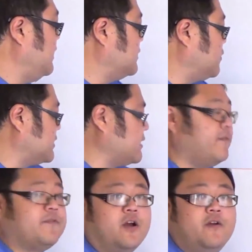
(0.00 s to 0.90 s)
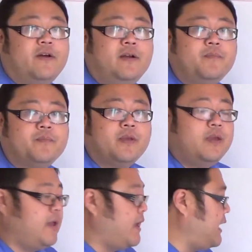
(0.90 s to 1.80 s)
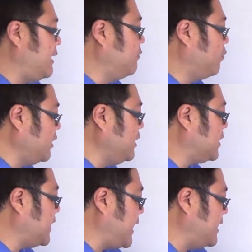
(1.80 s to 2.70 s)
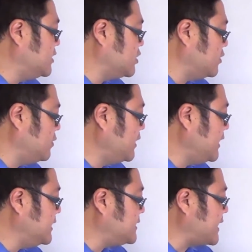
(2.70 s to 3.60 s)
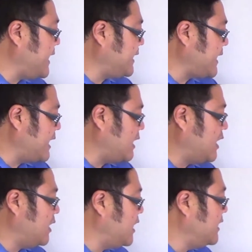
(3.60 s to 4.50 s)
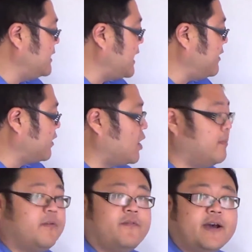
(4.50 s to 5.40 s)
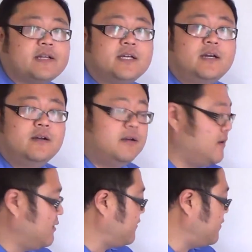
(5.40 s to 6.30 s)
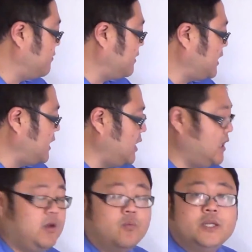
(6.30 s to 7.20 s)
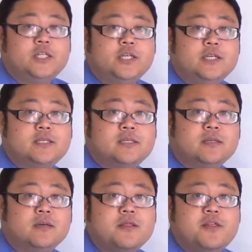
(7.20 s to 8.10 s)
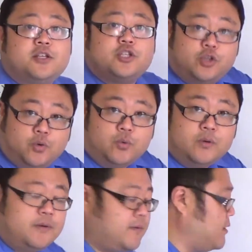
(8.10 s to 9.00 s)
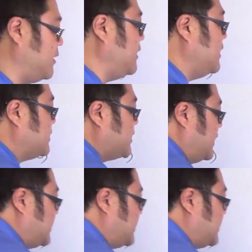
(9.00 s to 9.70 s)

is what's left over. And what you can do is take out another common factor from here, which is the 2. Alright, so